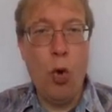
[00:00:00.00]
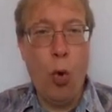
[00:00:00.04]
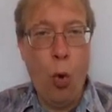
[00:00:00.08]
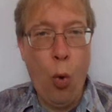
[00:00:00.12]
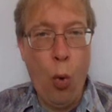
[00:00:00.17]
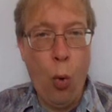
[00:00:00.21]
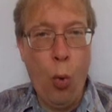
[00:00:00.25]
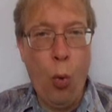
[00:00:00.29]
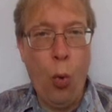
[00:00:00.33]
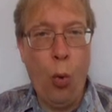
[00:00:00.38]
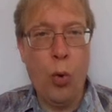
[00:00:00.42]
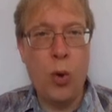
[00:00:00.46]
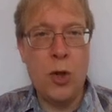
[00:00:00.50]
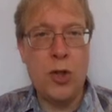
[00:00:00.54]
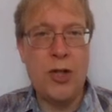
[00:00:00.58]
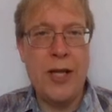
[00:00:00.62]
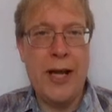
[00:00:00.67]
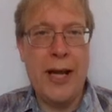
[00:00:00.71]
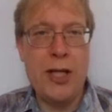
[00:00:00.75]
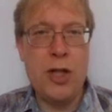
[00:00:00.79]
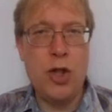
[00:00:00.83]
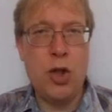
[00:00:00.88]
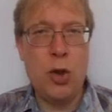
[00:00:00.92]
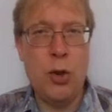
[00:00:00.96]
course
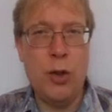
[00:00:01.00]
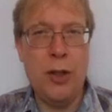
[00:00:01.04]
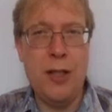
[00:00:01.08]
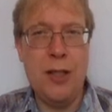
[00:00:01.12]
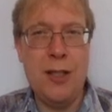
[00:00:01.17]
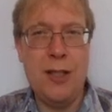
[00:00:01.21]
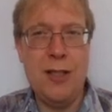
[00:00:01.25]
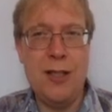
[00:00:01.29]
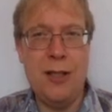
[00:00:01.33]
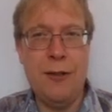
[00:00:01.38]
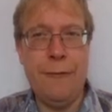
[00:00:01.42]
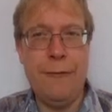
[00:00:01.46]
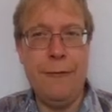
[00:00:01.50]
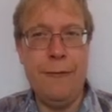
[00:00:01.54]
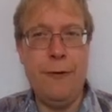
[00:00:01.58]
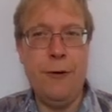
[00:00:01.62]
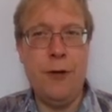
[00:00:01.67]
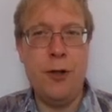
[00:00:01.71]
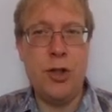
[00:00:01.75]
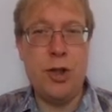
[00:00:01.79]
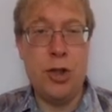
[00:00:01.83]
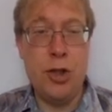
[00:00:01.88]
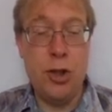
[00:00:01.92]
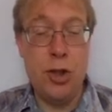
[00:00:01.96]
actually is in the
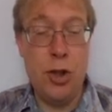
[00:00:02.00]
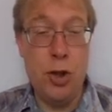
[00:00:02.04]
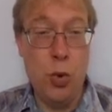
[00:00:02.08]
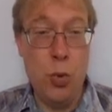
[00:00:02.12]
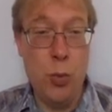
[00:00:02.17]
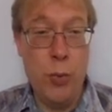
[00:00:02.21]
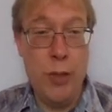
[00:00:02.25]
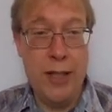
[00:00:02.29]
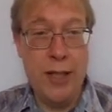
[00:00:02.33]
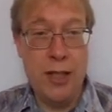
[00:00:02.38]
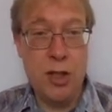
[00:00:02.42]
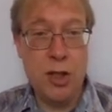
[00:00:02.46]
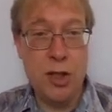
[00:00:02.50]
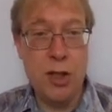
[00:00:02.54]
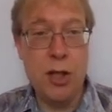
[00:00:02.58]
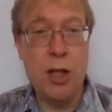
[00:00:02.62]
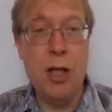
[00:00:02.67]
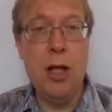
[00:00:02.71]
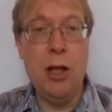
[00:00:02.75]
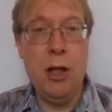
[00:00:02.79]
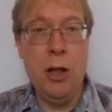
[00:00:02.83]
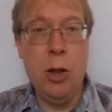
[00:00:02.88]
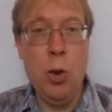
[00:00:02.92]
first 2 weeks